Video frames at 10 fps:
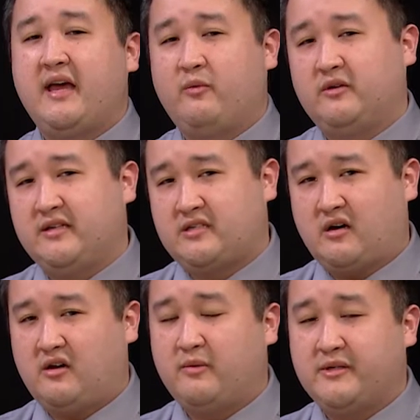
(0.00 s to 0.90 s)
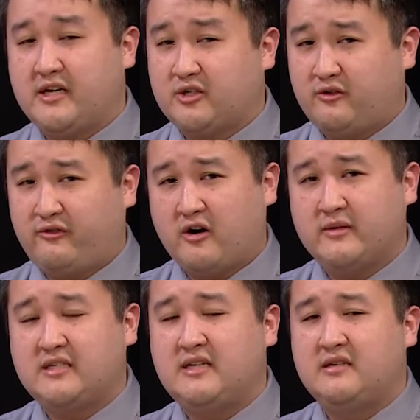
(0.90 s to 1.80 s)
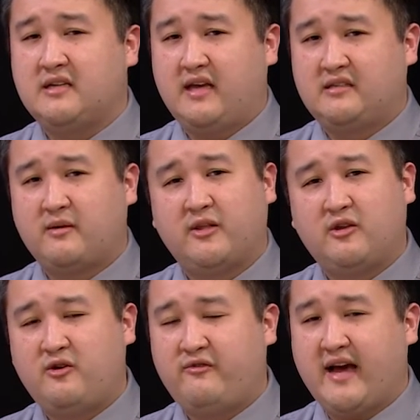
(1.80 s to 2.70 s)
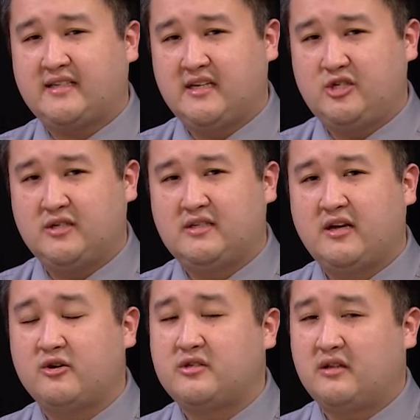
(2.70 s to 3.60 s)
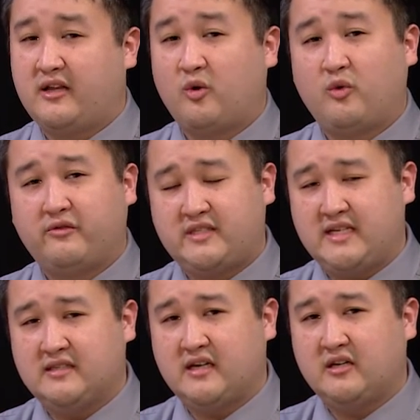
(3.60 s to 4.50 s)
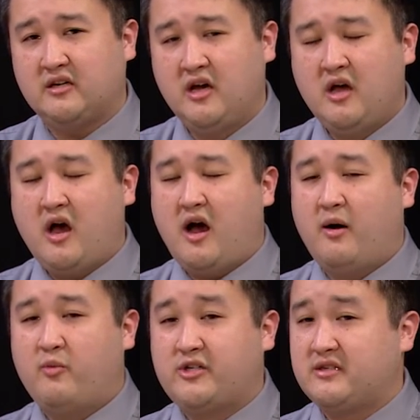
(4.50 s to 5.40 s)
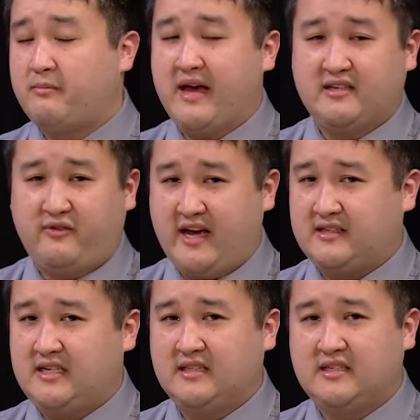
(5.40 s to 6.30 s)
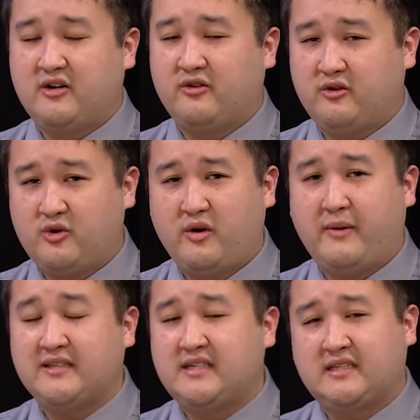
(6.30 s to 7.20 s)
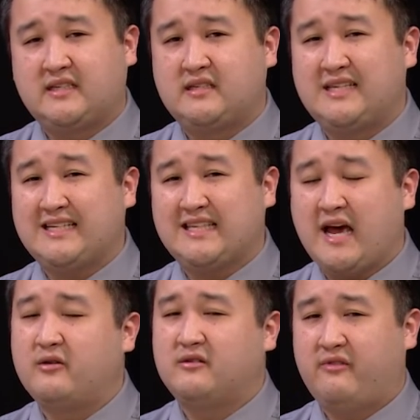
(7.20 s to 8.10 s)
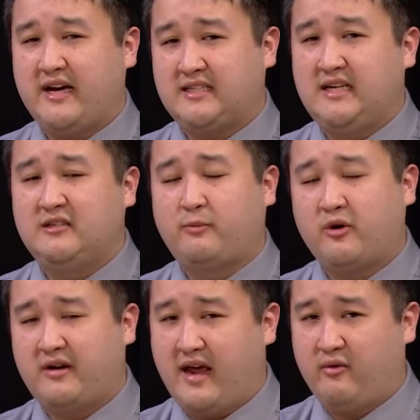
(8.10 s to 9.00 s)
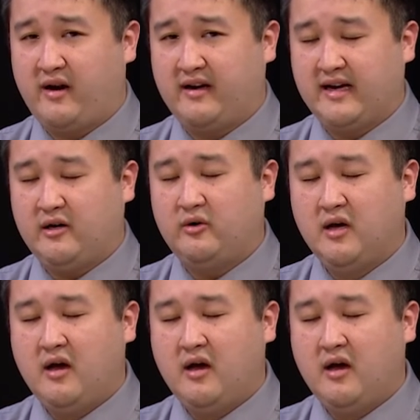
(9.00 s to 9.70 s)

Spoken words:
it will list all the potential pharmacies and some of the new vaccination centers like the Wolfstein Center, which is a mass vaccine center. They're doing about 6,000 vaccines per day right now.